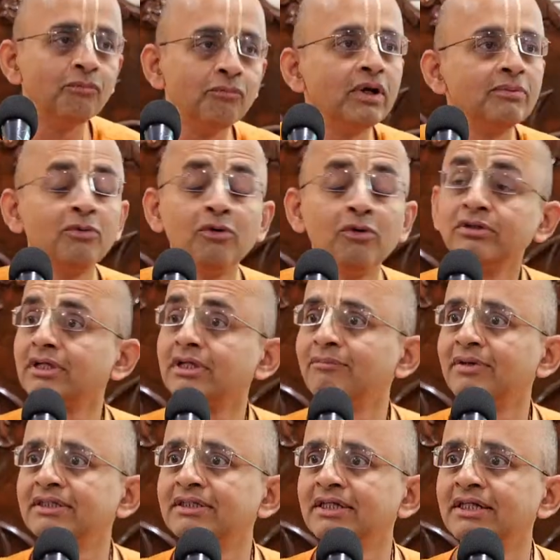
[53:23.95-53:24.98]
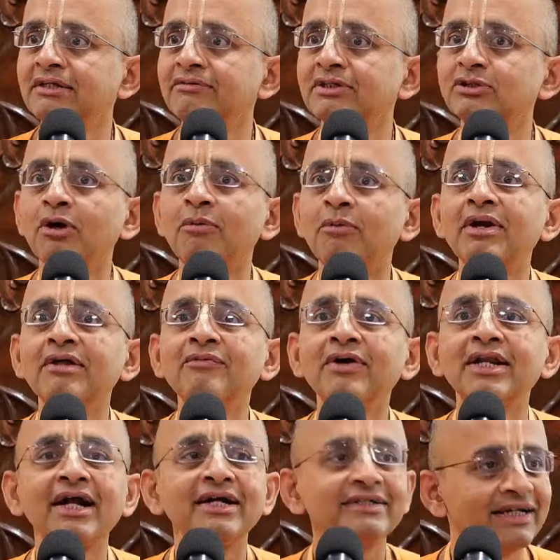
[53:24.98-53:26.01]
One most amazing thing was nobody
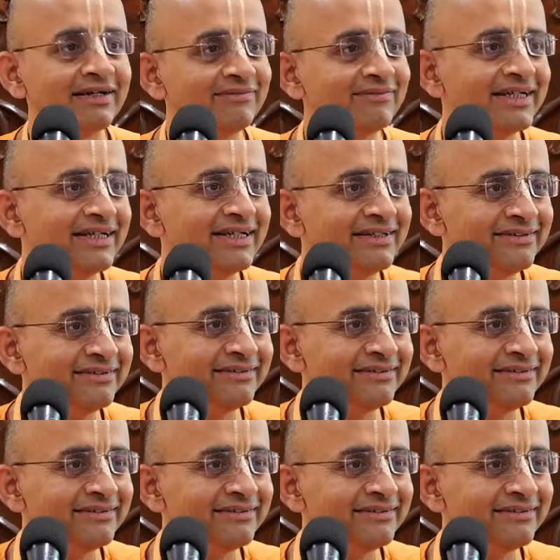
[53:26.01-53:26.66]
felt ashamed.